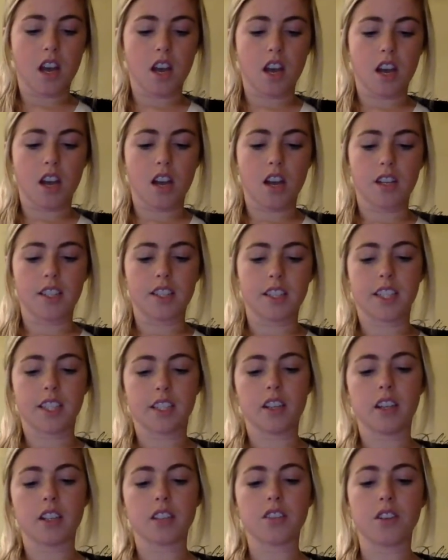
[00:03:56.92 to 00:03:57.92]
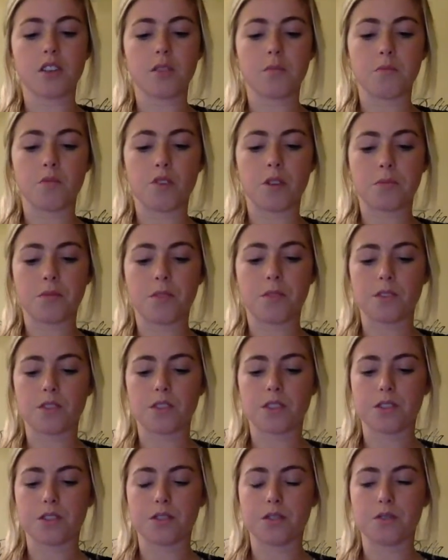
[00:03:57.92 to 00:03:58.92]
Hunting dogs are more prone
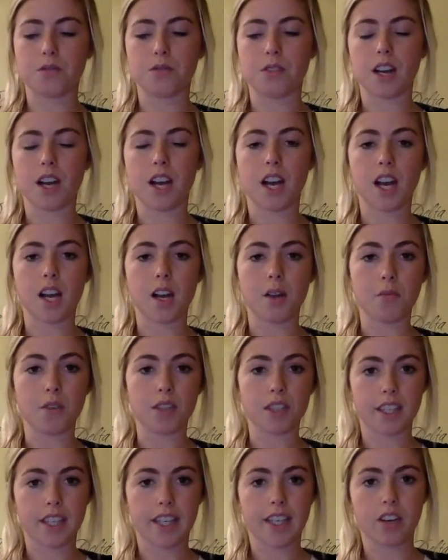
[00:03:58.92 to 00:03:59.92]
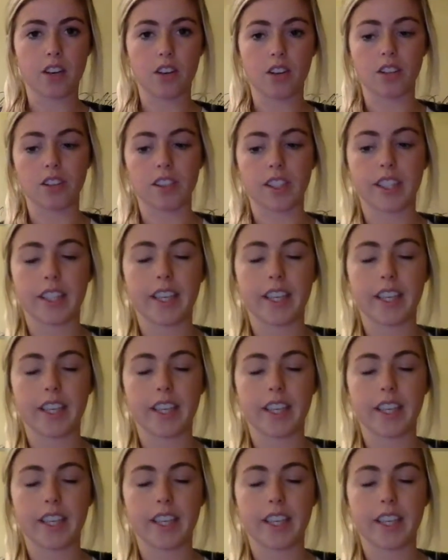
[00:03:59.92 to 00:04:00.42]
to what they call the